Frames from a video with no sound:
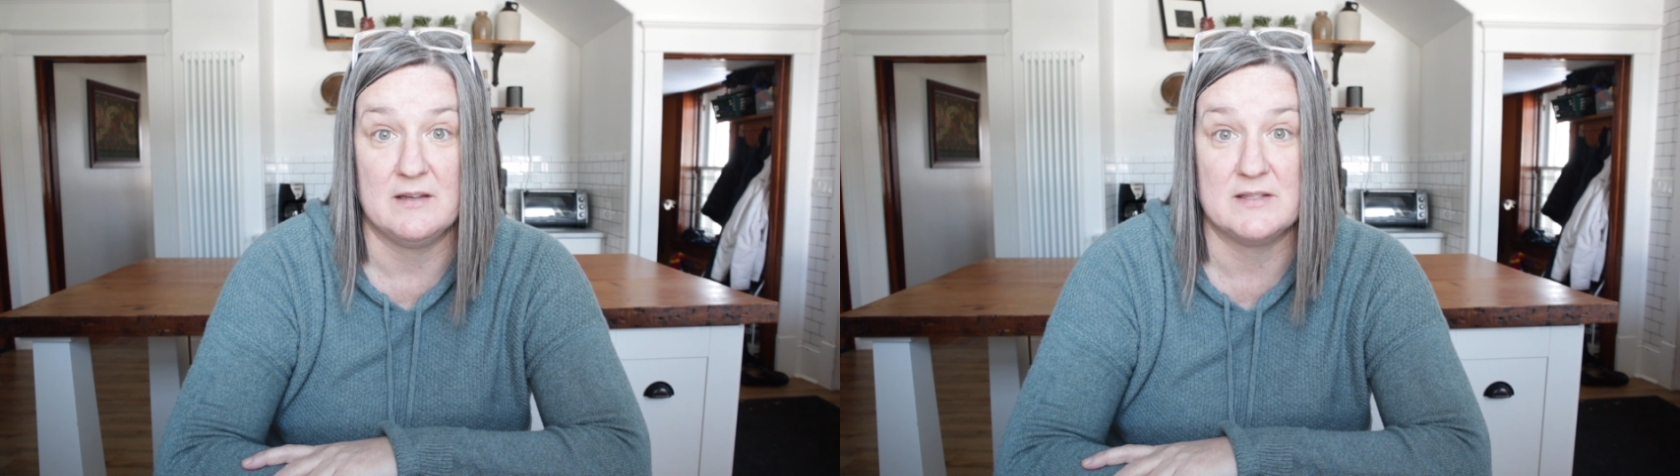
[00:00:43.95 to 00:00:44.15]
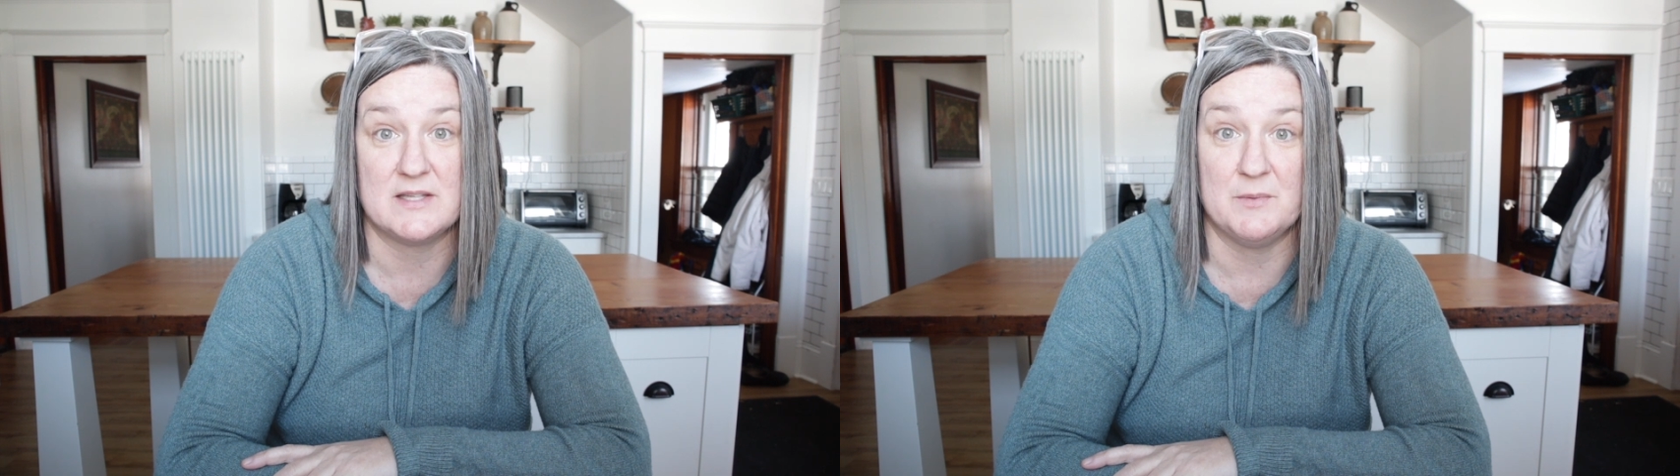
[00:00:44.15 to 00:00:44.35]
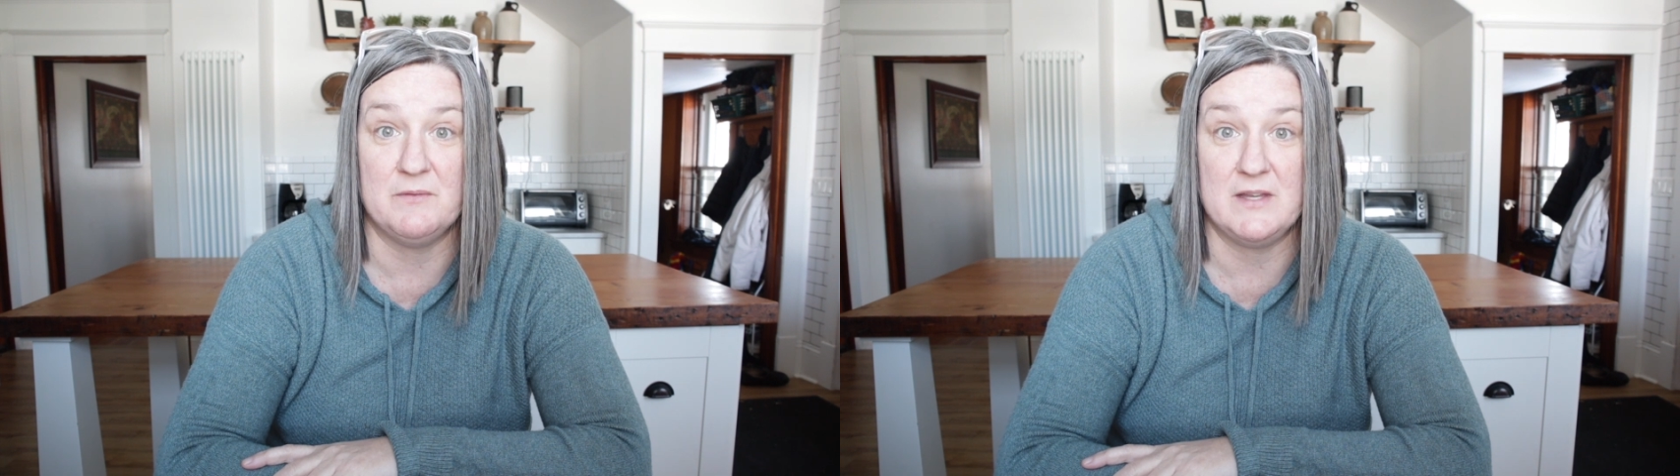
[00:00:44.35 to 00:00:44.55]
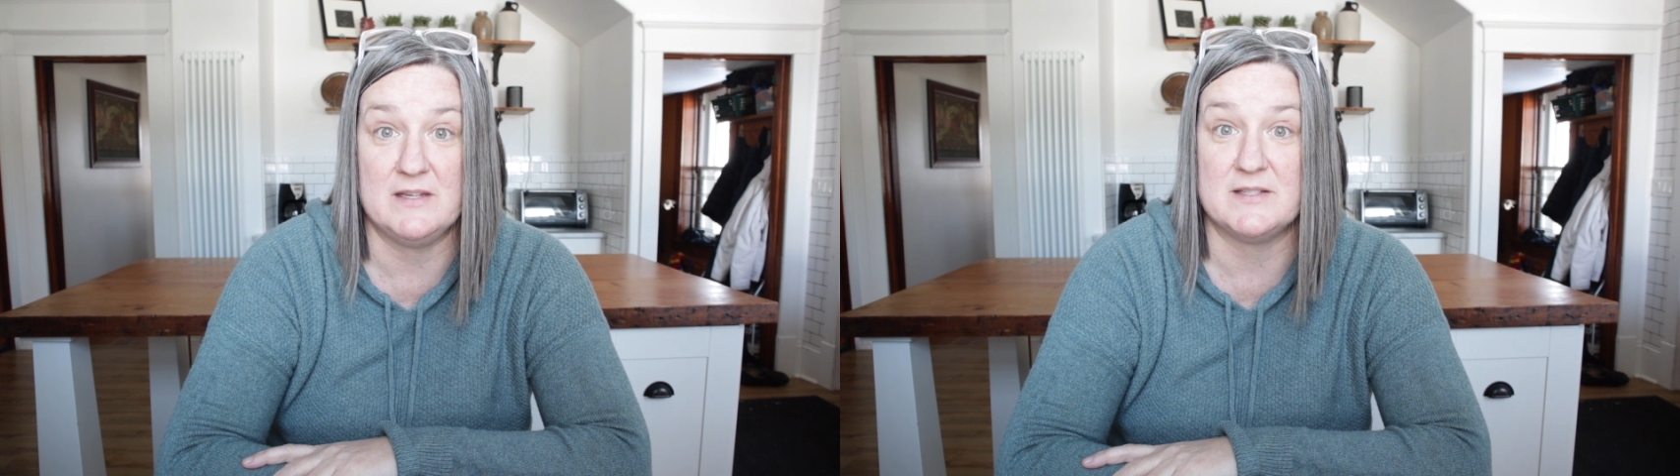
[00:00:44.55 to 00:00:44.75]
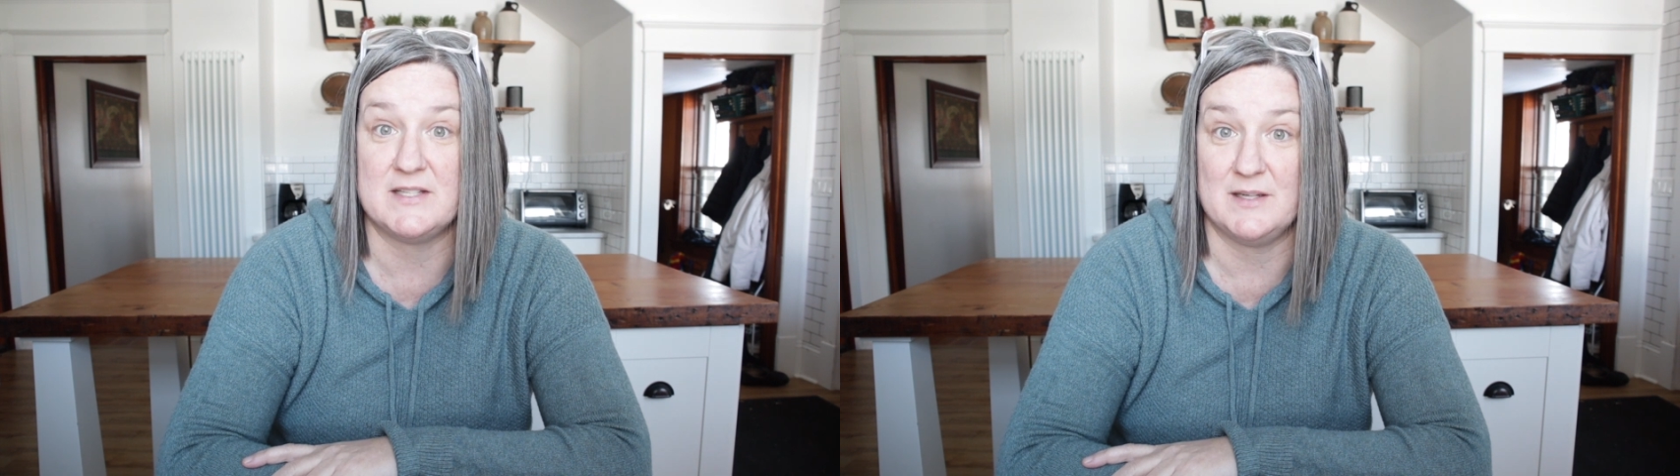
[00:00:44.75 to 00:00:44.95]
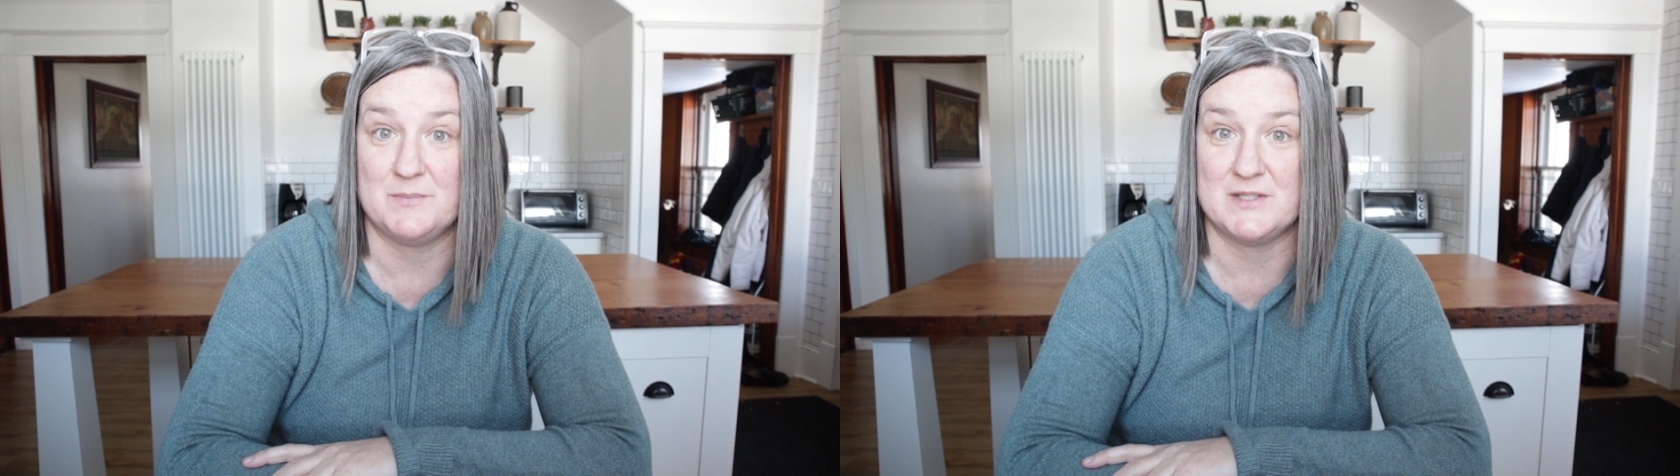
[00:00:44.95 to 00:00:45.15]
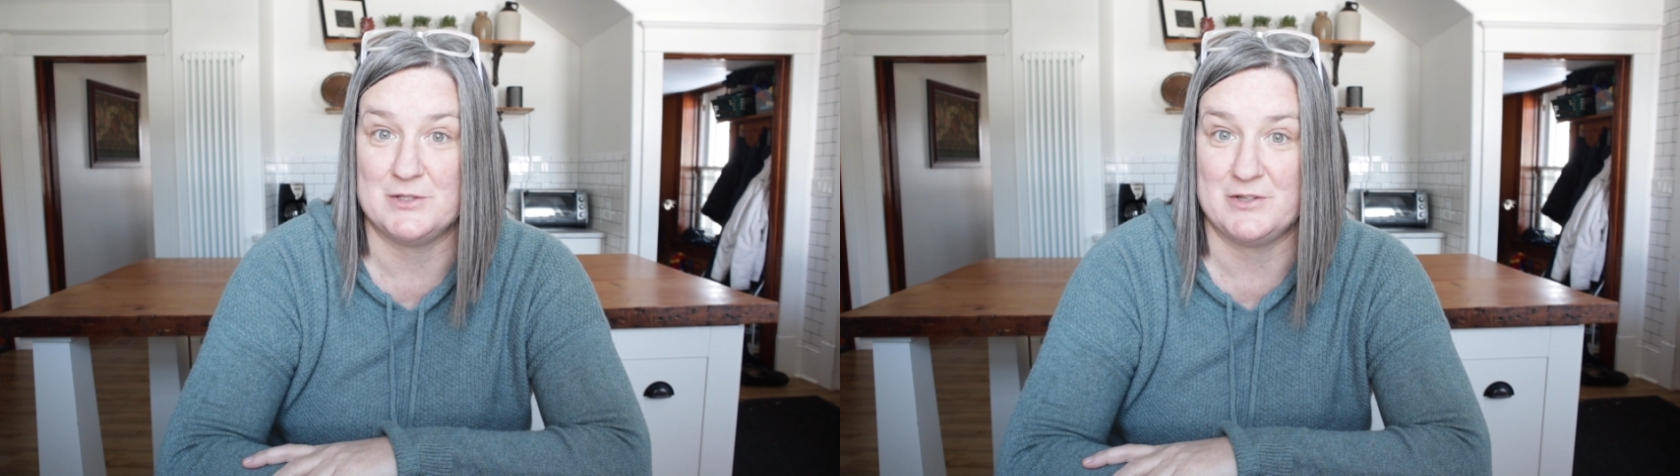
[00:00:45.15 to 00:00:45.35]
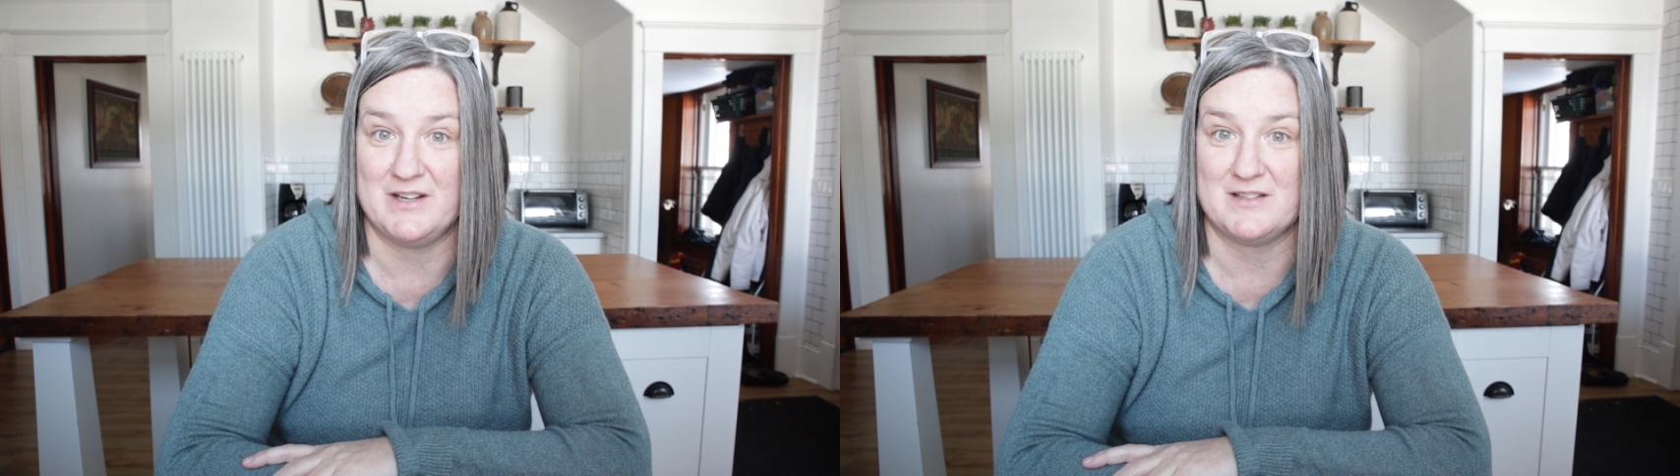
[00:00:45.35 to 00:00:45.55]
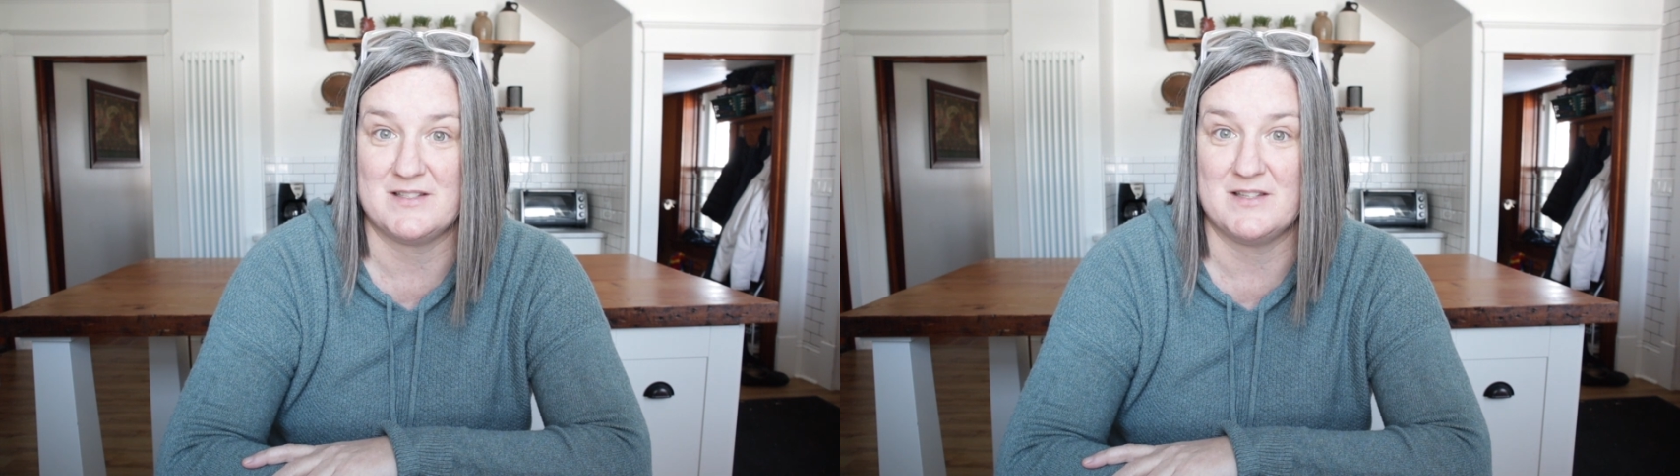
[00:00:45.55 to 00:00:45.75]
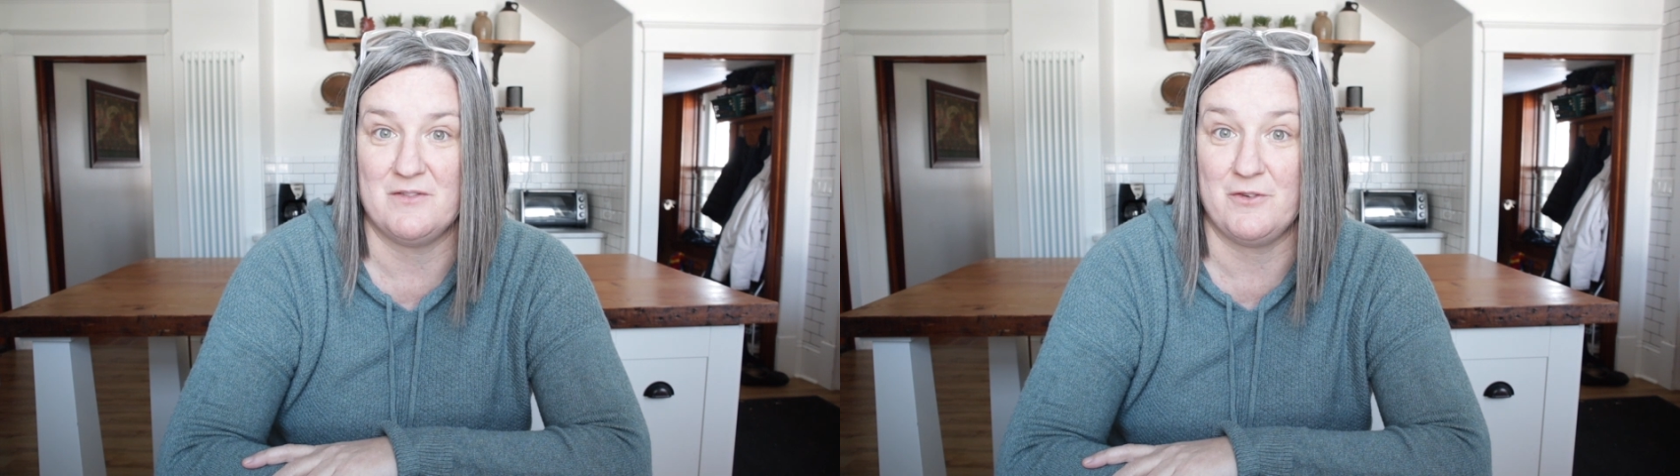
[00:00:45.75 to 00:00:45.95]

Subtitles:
some of these tips and tricks